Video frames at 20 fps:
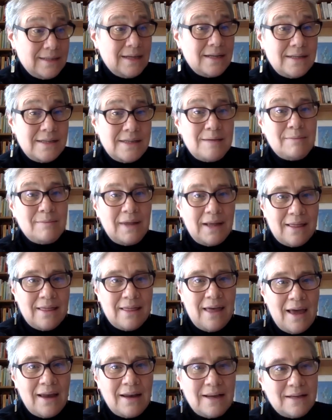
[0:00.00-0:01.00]
does seem like
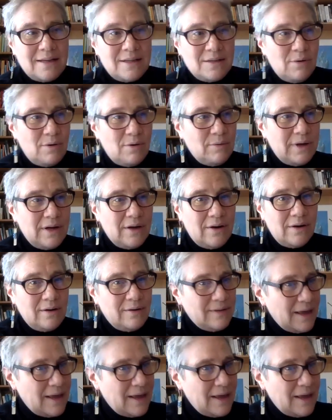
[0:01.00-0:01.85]
that is what we are,